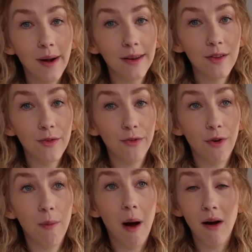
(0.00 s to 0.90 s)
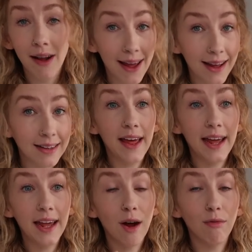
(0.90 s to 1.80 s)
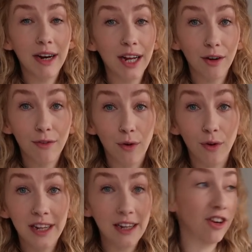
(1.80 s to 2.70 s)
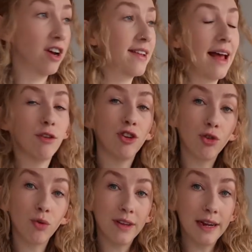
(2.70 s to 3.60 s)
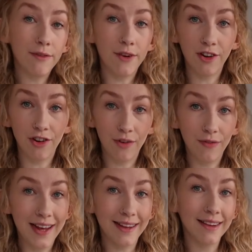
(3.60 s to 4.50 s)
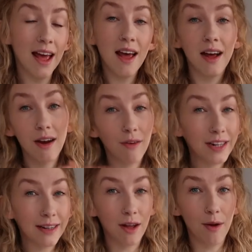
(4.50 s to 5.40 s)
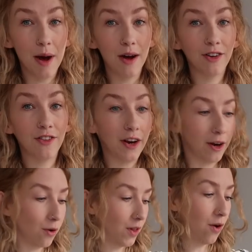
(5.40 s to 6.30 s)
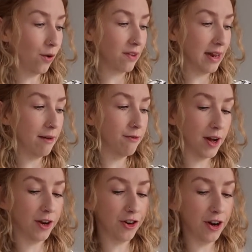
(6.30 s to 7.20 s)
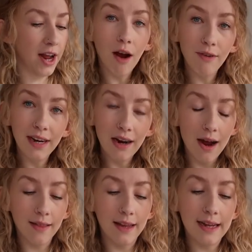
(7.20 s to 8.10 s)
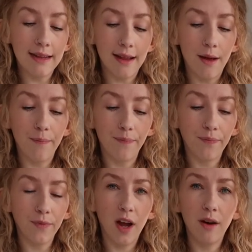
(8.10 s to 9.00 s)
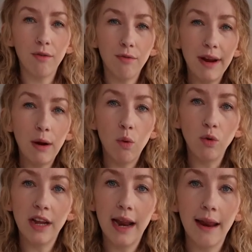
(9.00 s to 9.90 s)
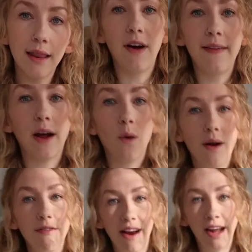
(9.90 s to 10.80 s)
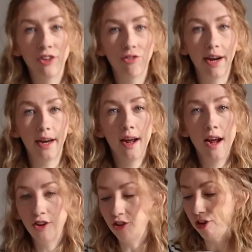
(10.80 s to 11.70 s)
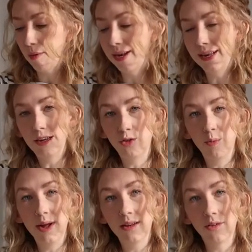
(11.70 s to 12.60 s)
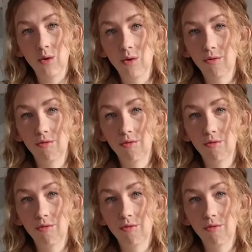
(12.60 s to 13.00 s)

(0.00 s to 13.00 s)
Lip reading: one's from Arquette. They are really good for t-shirts. I have a short sleeve version of this. Loved it so much that I got the long sleeve version. I really like that it's kind of 3/4 length. Find that quite flattering, just showing a little bit of